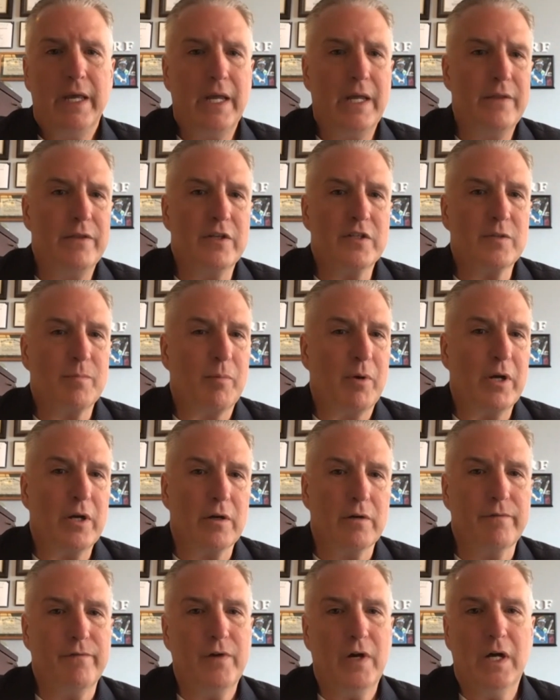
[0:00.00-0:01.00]
in the spring
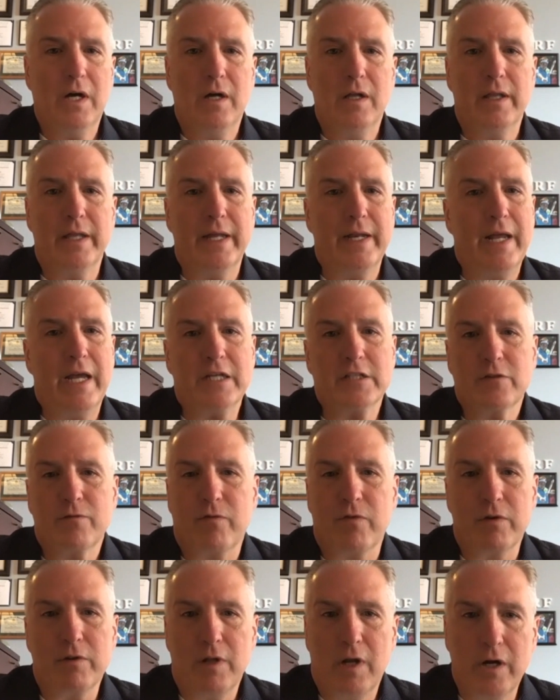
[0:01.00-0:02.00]
or fall and ask
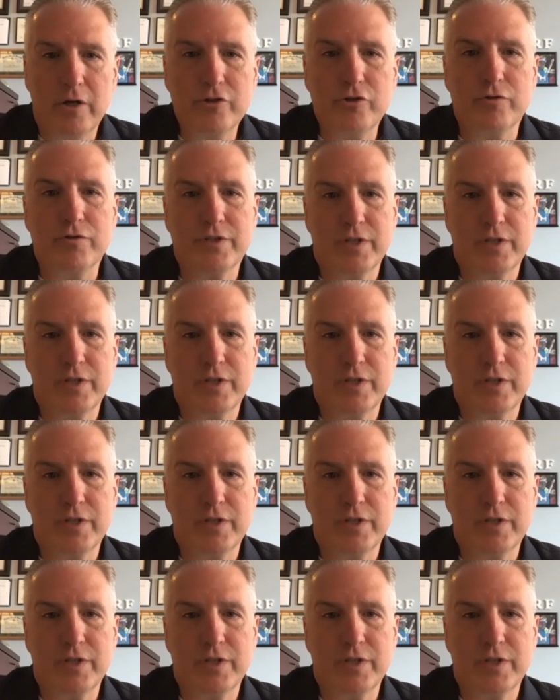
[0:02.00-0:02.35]
for larger